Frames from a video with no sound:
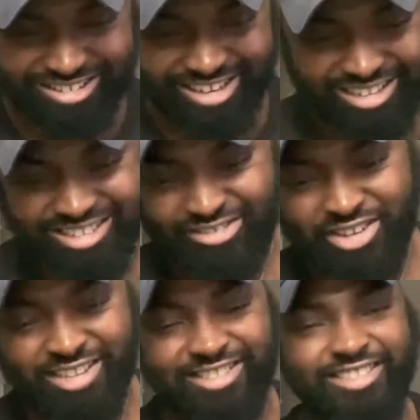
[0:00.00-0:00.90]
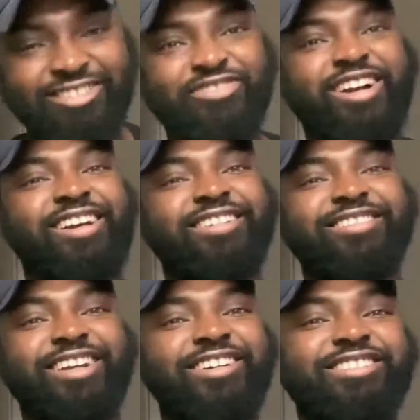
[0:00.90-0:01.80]
That's amazing, man.
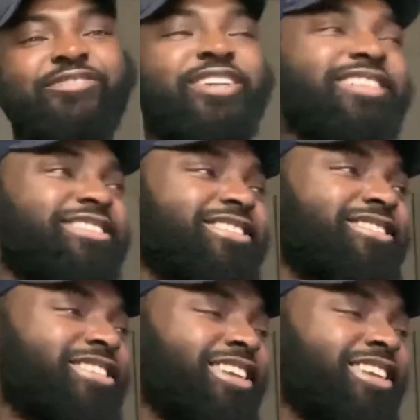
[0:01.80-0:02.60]
That's amazing.